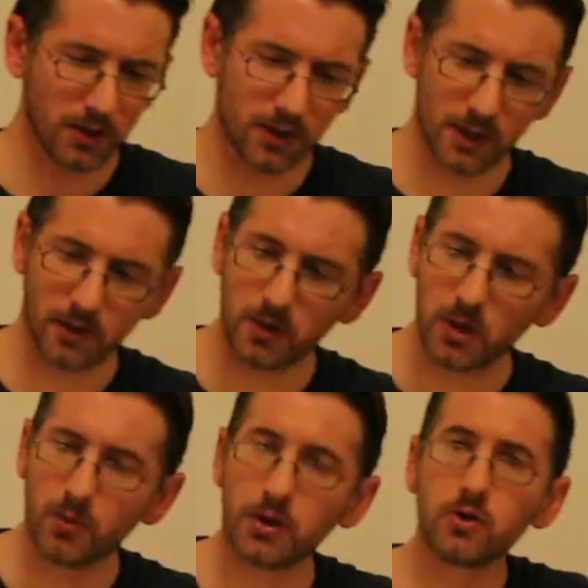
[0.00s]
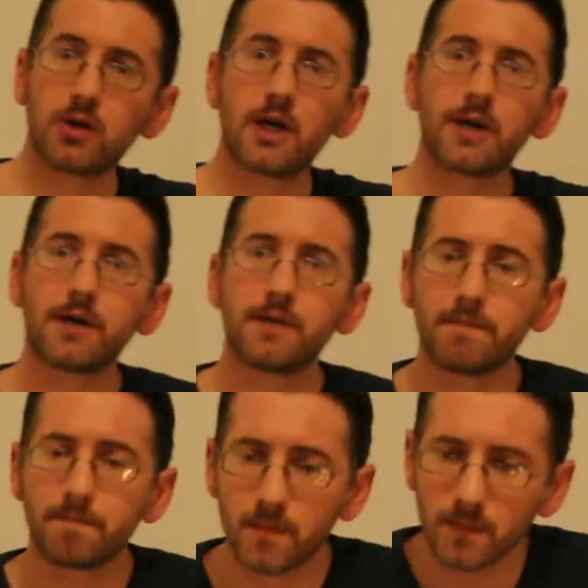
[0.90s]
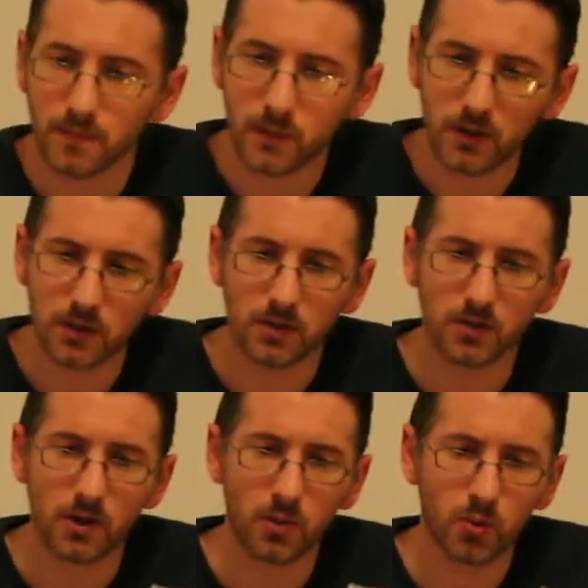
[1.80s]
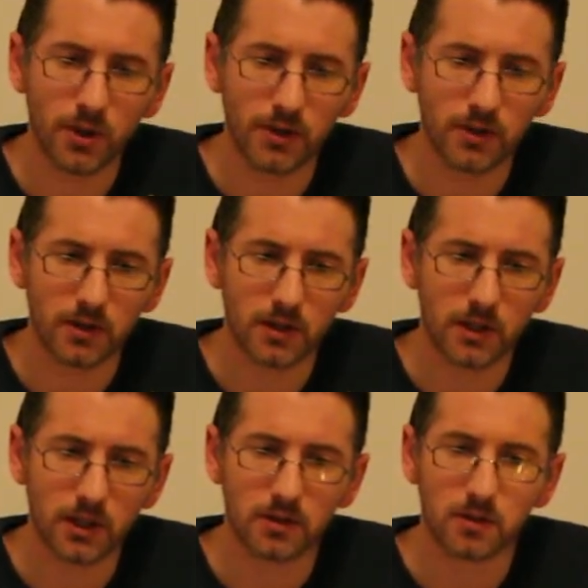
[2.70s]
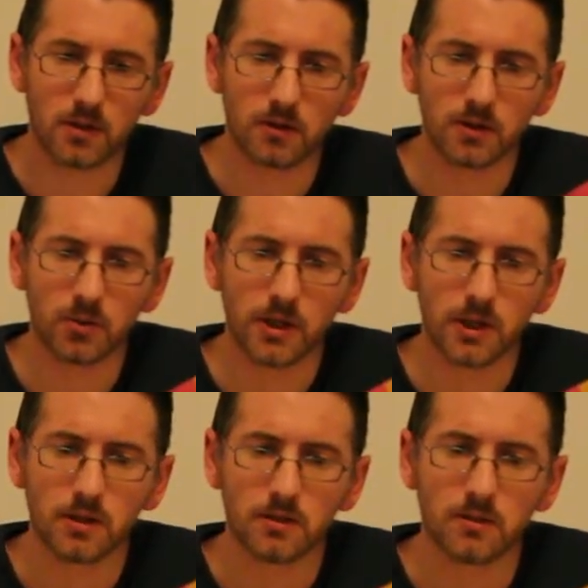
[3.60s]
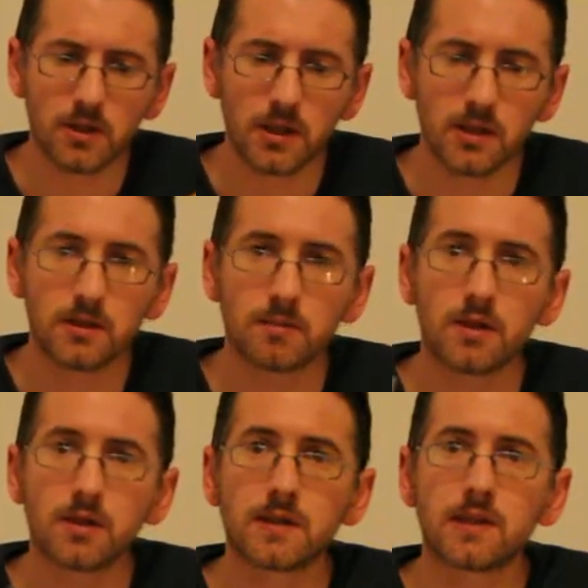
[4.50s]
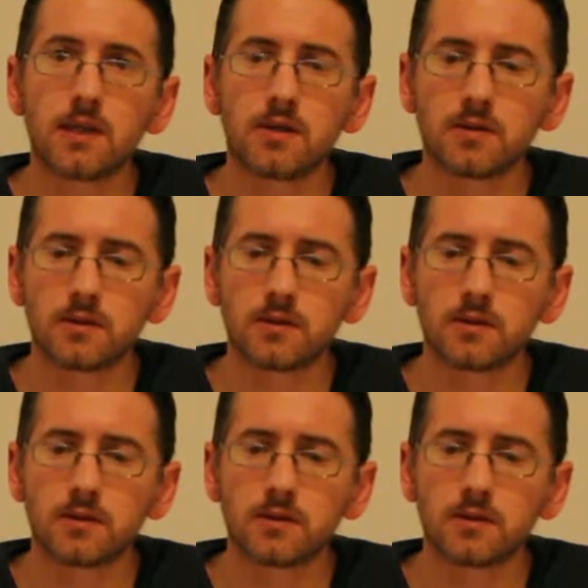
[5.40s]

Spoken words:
Now when you're cutting, you don't want to cut all the way to the end, because then